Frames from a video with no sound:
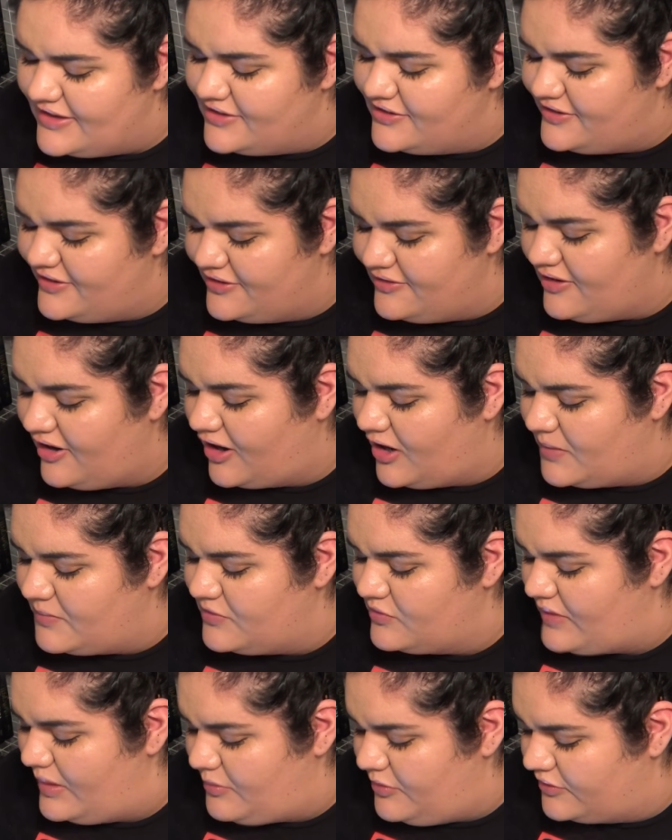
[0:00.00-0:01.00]
Two armed
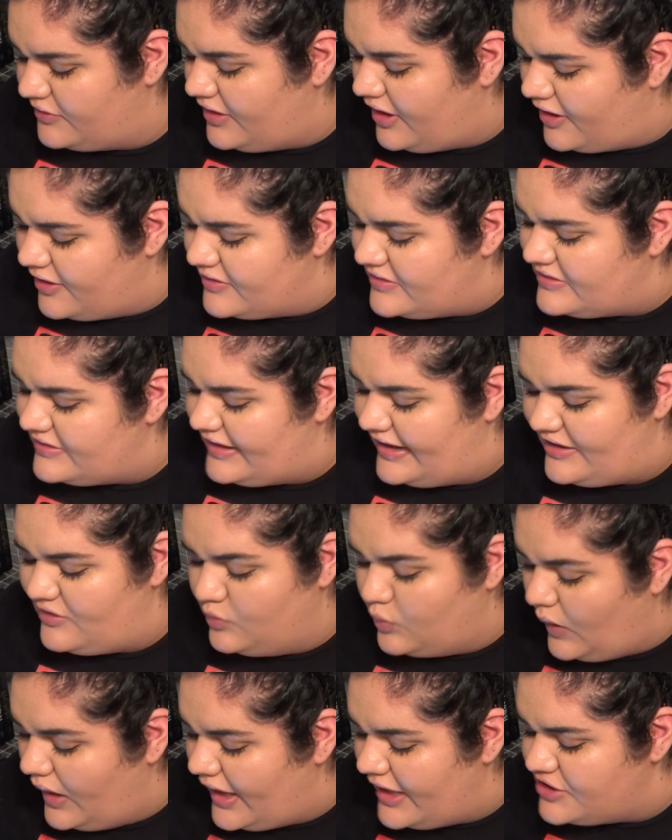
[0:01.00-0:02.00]
rebel guards stand
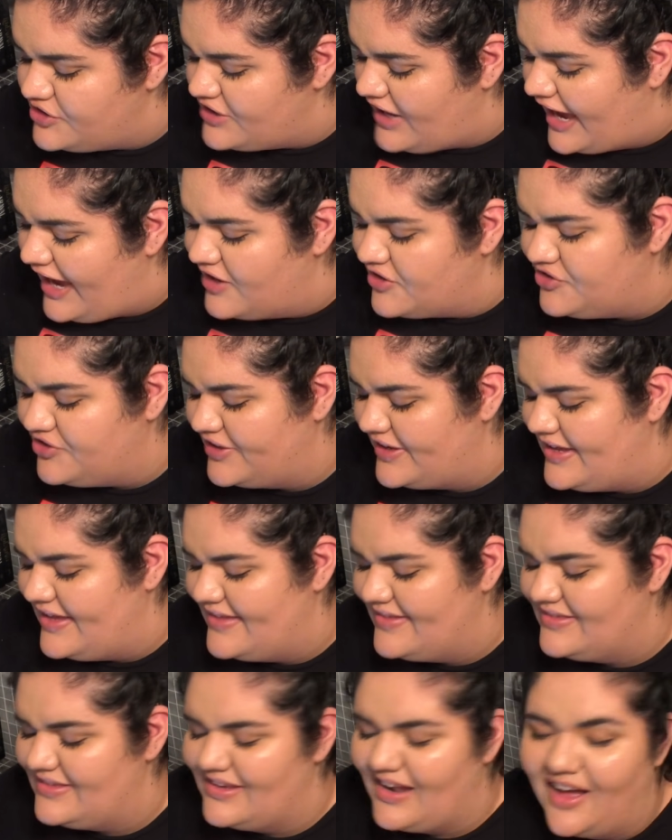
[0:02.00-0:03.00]
watch. Ashley
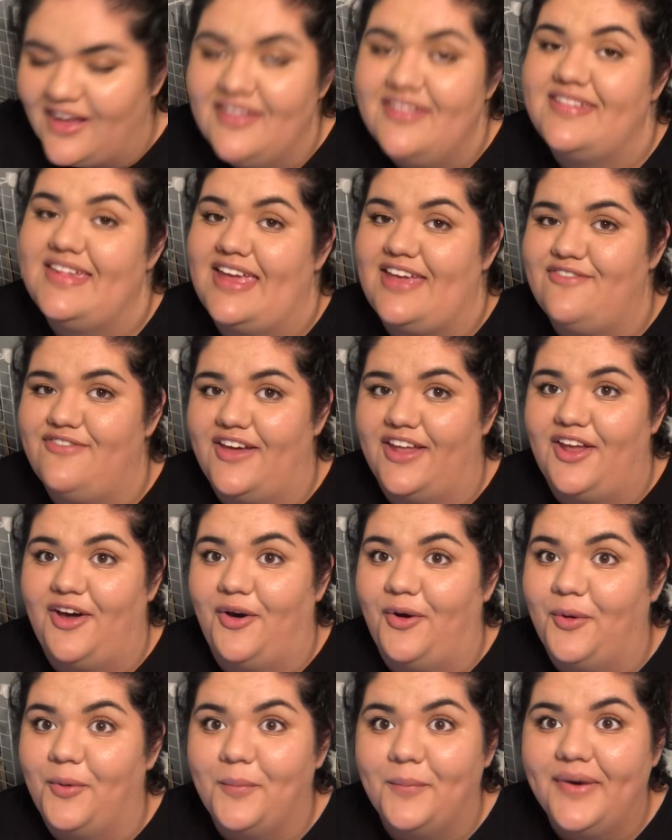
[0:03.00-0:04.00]
is not safe at
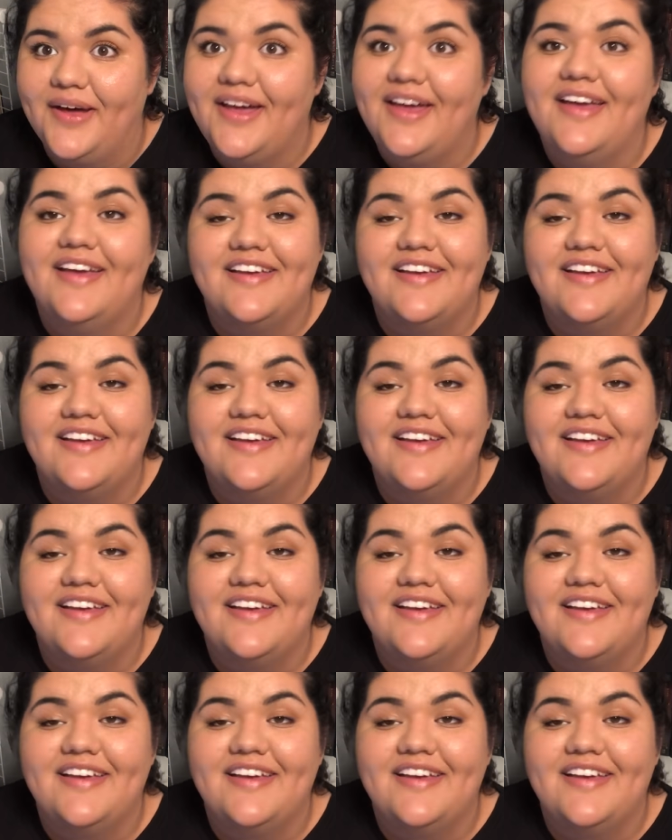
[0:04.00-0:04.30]
home.